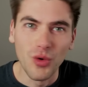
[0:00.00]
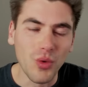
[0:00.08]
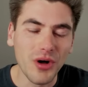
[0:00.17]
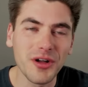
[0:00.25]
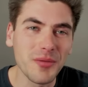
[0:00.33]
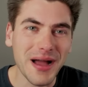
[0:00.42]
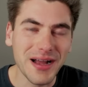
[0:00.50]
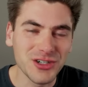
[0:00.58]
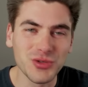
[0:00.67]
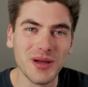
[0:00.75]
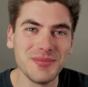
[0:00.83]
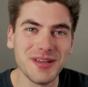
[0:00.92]
Welcome back to
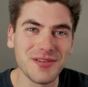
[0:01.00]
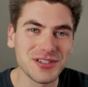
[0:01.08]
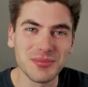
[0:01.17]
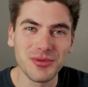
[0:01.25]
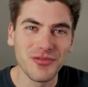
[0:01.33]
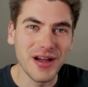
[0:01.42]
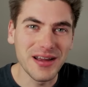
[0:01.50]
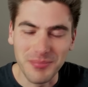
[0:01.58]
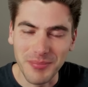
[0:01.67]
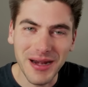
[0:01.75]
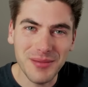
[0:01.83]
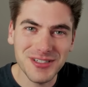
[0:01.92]
Web Dev Simplified.
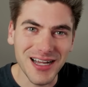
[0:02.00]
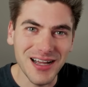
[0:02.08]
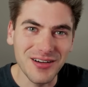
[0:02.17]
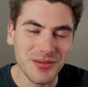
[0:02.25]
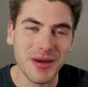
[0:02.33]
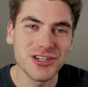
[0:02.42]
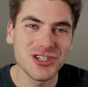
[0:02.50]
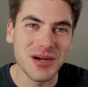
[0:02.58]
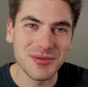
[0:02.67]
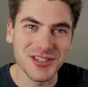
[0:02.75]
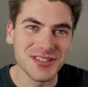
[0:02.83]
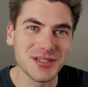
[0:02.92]
My name is Kyle and my job
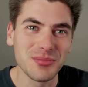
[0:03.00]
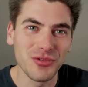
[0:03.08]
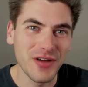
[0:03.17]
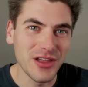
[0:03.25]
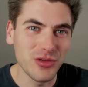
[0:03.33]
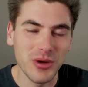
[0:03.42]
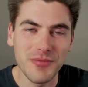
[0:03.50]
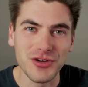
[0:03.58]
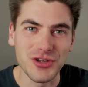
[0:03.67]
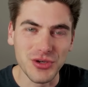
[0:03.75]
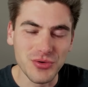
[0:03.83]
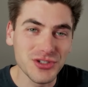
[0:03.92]
is to simplify the web for
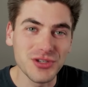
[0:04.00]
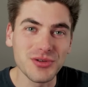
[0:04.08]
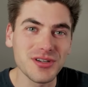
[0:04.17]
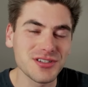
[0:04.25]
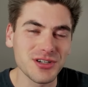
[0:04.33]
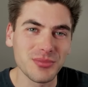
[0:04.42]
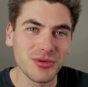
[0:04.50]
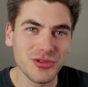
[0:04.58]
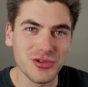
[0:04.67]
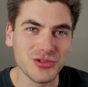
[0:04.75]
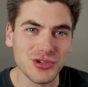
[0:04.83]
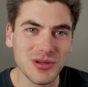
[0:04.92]
you so you can start building
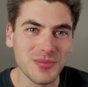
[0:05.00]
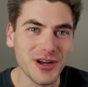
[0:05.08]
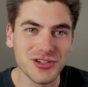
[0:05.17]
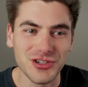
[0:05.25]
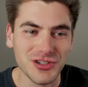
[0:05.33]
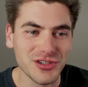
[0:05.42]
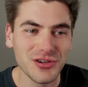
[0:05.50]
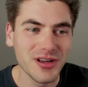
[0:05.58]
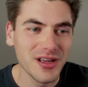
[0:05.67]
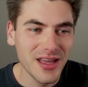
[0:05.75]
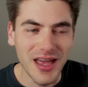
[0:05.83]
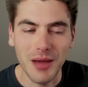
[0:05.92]
your dream project sooner.
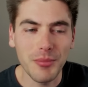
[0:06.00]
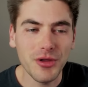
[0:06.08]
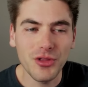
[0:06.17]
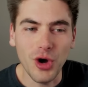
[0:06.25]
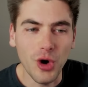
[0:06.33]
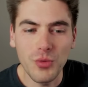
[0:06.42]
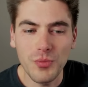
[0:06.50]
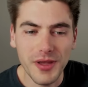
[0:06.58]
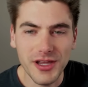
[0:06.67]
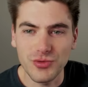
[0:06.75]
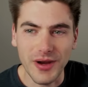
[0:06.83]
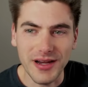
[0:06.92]
And I'm on the
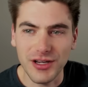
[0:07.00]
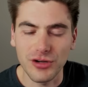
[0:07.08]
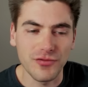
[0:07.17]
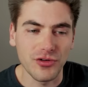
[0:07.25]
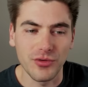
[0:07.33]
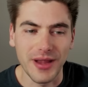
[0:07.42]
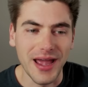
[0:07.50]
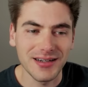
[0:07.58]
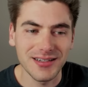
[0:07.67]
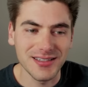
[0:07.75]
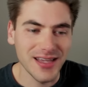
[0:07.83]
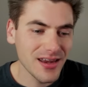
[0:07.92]
homepage right here for React
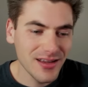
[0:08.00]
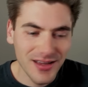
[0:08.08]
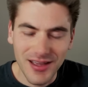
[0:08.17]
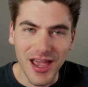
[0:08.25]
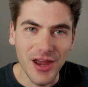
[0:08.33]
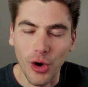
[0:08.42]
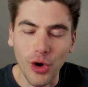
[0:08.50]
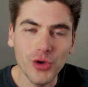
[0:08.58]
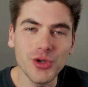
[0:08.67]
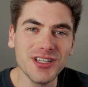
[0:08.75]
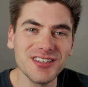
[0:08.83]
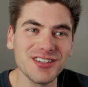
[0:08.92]
Scan. And all
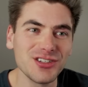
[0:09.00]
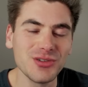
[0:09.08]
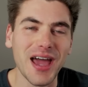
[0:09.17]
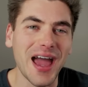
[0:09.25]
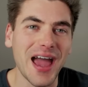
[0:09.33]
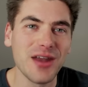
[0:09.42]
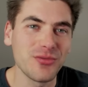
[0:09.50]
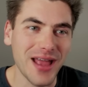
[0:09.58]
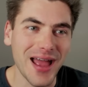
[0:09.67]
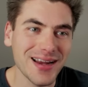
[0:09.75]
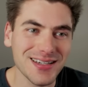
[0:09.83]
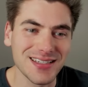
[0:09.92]
you need to do to add
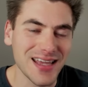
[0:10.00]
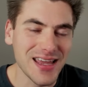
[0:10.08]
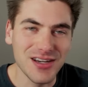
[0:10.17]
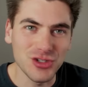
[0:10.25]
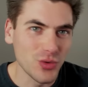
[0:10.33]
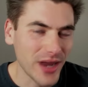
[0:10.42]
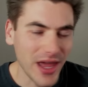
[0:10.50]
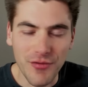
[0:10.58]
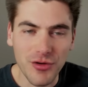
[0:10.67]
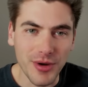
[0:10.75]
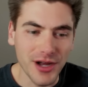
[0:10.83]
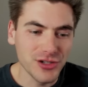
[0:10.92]
React Scan to
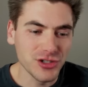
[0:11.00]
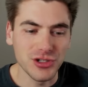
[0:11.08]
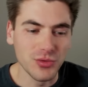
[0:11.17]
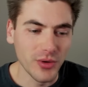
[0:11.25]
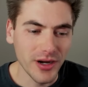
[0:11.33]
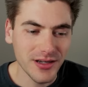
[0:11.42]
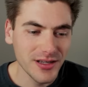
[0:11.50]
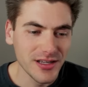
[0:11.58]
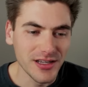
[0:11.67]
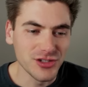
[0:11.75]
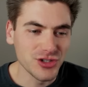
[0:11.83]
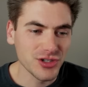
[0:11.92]
whatever project you want
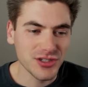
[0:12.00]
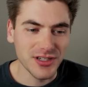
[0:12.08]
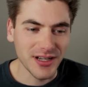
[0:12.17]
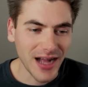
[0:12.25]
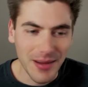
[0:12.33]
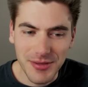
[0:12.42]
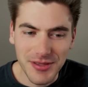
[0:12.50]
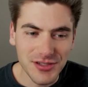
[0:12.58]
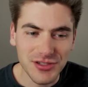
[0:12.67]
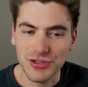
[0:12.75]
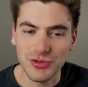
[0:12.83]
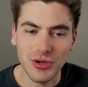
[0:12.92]
is just to copy
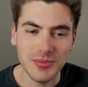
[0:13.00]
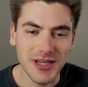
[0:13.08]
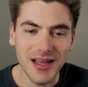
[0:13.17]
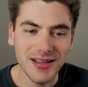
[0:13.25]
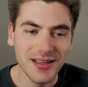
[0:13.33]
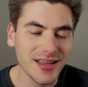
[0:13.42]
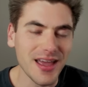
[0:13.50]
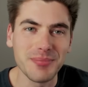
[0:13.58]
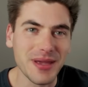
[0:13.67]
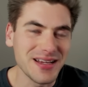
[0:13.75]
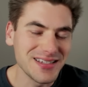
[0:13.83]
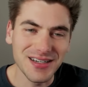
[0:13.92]
this script tag and
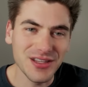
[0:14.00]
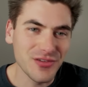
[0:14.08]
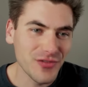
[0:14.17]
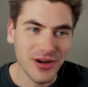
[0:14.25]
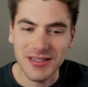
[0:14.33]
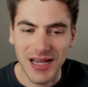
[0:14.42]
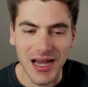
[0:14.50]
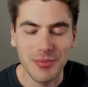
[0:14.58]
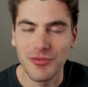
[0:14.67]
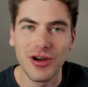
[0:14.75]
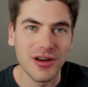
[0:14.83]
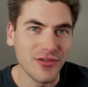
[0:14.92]
paste it at the very top
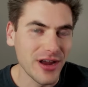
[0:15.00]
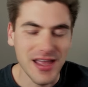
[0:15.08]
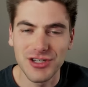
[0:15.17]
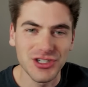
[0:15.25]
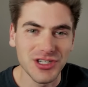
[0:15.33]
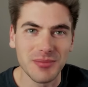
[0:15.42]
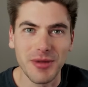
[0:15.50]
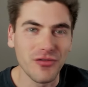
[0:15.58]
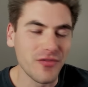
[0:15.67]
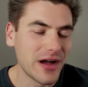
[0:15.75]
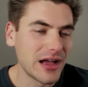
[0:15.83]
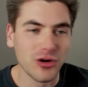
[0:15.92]
of whatever HTML
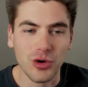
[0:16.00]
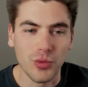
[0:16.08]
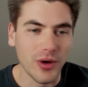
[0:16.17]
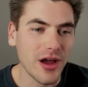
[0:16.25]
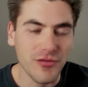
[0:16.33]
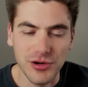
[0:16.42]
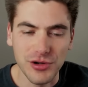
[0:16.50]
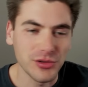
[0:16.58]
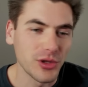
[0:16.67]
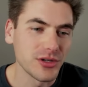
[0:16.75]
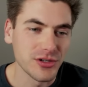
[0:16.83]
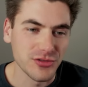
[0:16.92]
file or wherever you're
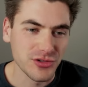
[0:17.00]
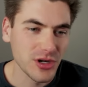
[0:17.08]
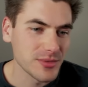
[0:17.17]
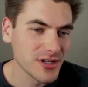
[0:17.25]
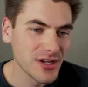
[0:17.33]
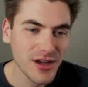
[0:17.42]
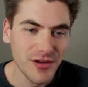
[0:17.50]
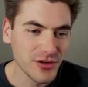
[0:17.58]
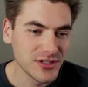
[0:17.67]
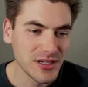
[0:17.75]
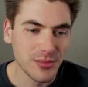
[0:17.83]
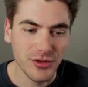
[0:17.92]
loading your scripts. For
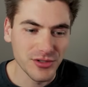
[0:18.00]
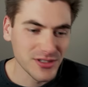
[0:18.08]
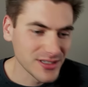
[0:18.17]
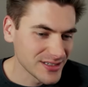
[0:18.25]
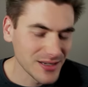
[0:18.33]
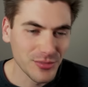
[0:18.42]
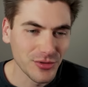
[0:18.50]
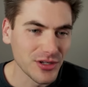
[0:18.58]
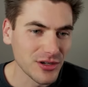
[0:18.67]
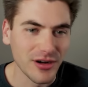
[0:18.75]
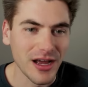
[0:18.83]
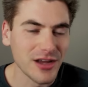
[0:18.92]
example, there's an example
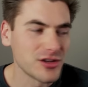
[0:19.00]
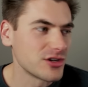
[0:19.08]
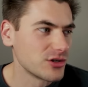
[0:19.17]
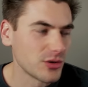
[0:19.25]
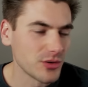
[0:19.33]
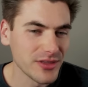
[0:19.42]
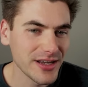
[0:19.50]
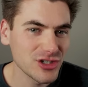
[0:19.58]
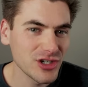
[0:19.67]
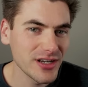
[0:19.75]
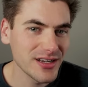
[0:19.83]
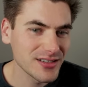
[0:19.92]
here on how you can do it with
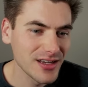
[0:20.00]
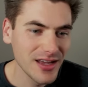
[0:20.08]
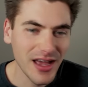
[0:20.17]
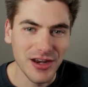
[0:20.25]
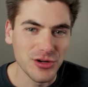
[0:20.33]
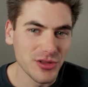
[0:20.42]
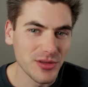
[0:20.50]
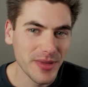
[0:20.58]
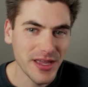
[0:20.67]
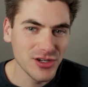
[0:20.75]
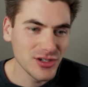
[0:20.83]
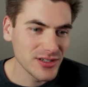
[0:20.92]
Next.js, how to do it in the
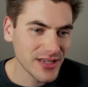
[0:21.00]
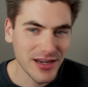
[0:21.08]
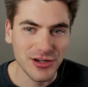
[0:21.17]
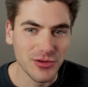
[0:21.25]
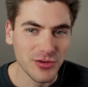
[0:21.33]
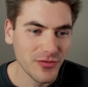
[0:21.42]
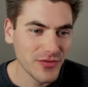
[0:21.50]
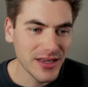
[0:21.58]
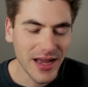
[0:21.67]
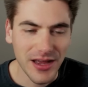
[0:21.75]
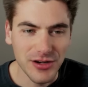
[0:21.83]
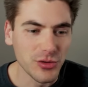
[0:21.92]
pages, how to do it with Vite,
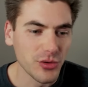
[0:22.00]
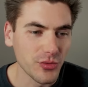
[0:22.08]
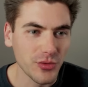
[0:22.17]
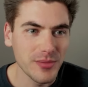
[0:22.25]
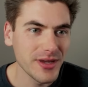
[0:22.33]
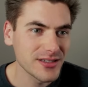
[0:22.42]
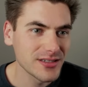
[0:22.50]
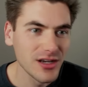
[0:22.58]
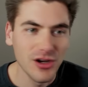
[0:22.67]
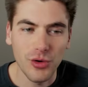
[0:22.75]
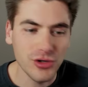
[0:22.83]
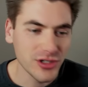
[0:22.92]
how to do it with Remix,
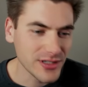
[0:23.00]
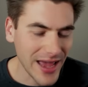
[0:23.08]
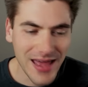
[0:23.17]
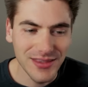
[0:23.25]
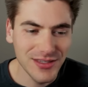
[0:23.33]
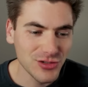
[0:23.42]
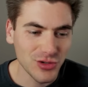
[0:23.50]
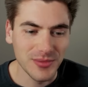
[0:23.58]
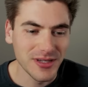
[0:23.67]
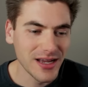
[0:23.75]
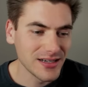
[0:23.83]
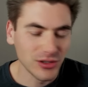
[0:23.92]
or just add this script
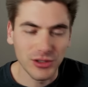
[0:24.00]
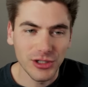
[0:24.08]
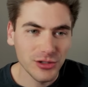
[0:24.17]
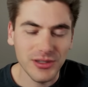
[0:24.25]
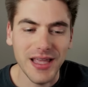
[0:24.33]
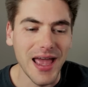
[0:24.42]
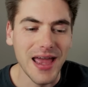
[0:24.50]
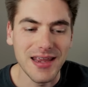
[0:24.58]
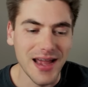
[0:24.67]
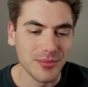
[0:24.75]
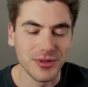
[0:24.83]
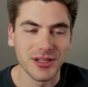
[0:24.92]
tag to literally any
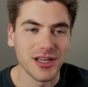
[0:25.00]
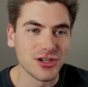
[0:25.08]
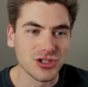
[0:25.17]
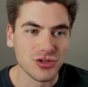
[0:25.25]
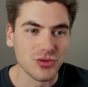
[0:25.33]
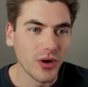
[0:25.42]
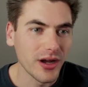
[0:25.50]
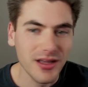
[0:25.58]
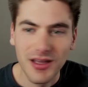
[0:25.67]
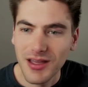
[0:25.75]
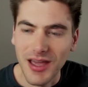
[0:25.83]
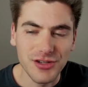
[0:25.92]
application you want.
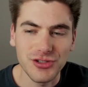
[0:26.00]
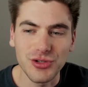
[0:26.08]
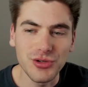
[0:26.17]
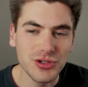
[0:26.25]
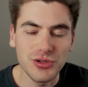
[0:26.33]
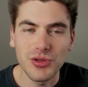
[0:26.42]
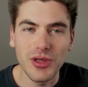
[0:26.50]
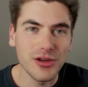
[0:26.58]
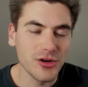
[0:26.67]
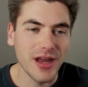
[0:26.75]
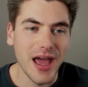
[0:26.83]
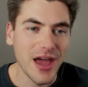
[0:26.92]
And as soon as you do that, you're
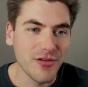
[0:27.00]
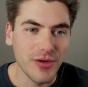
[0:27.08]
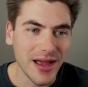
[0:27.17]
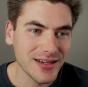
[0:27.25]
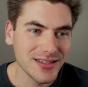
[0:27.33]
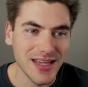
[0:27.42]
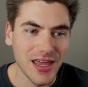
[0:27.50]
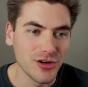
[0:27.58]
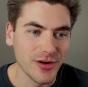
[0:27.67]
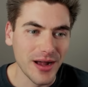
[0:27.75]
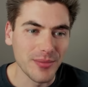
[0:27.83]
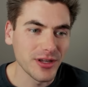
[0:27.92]
going to have React Scan on
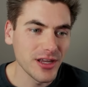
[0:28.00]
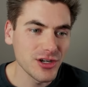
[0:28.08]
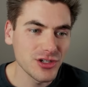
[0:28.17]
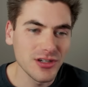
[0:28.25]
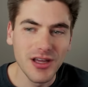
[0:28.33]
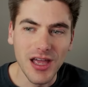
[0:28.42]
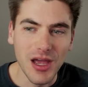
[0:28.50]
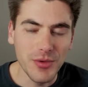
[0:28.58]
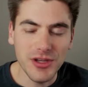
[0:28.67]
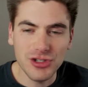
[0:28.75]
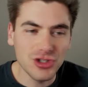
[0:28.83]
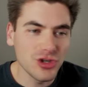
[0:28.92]
your application. And we
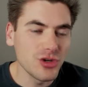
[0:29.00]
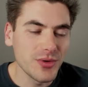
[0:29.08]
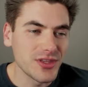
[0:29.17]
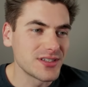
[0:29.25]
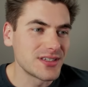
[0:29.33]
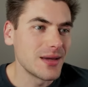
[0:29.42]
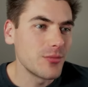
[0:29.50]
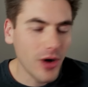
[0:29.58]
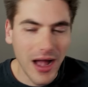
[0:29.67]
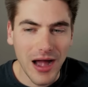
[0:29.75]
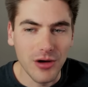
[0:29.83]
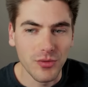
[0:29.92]
can show you with this demo
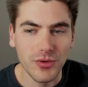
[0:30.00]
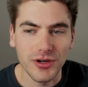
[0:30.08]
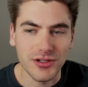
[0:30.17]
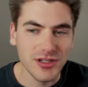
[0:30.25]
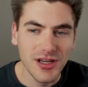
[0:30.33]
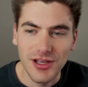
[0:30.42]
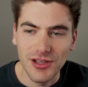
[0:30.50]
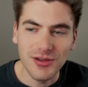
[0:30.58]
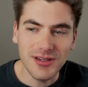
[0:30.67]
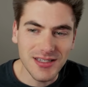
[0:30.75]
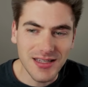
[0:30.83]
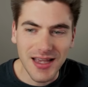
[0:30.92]
how it works. You
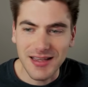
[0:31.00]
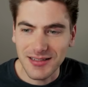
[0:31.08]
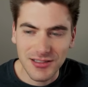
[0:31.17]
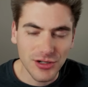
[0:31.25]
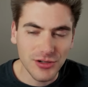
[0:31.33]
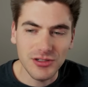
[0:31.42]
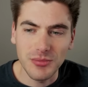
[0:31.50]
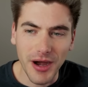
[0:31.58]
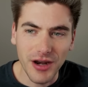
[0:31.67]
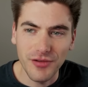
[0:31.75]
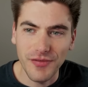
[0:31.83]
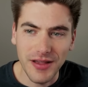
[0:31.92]
can see as I start to
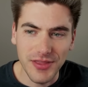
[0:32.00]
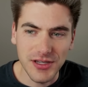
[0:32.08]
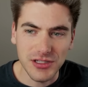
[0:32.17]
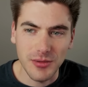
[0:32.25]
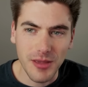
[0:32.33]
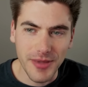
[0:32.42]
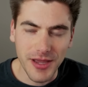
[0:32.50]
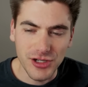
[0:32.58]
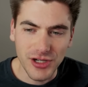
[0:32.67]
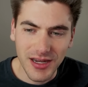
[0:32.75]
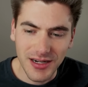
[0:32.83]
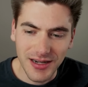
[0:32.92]
modify things on my page,
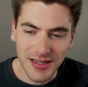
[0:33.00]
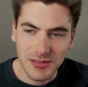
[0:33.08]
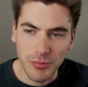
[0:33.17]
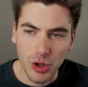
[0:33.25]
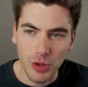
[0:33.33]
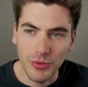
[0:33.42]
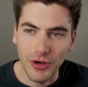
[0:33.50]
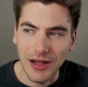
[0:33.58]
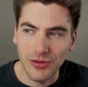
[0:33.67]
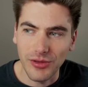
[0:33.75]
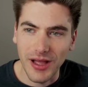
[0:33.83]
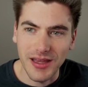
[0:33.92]
I get a nice purple
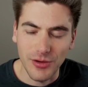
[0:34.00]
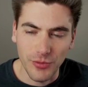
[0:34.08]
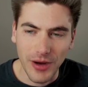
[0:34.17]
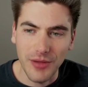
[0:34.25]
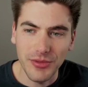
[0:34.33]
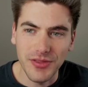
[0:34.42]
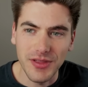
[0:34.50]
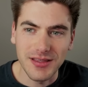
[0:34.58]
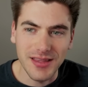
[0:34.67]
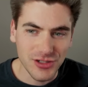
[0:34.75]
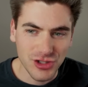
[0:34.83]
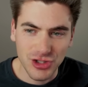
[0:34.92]
outline around the thing
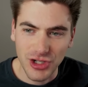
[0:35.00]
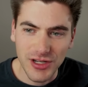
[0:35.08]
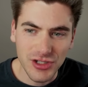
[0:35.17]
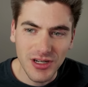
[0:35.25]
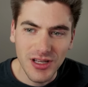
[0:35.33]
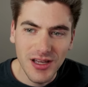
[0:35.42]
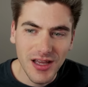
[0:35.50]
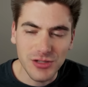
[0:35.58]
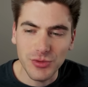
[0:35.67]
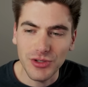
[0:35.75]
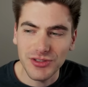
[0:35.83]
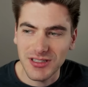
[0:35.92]
that's changing, as
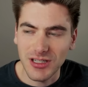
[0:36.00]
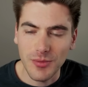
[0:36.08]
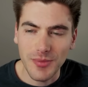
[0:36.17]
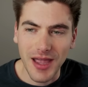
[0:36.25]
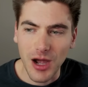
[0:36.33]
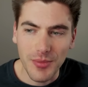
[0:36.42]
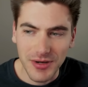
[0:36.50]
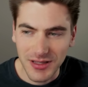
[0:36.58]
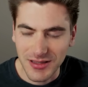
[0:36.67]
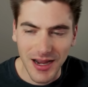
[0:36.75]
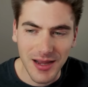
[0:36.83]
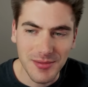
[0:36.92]
well as it's telling me how many
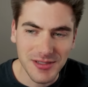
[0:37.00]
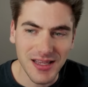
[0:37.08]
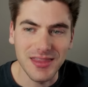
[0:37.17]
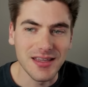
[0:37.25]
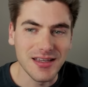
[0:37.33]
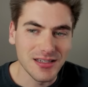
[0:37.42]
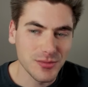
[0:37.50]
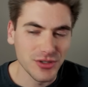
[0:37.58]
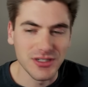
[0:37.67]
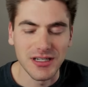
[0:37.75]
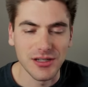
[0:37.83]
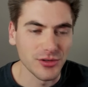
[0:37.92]
times that thing is
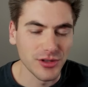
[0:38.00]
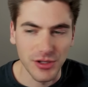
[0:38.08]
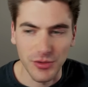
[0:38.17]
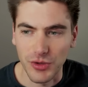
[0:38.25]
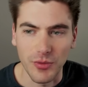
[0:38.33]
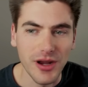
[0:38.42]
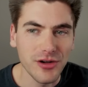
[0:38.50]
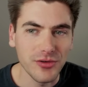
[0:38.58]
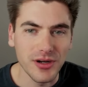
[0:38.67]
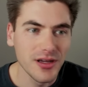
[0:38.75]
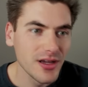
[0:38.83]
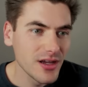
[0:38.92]
particularly re-rendering.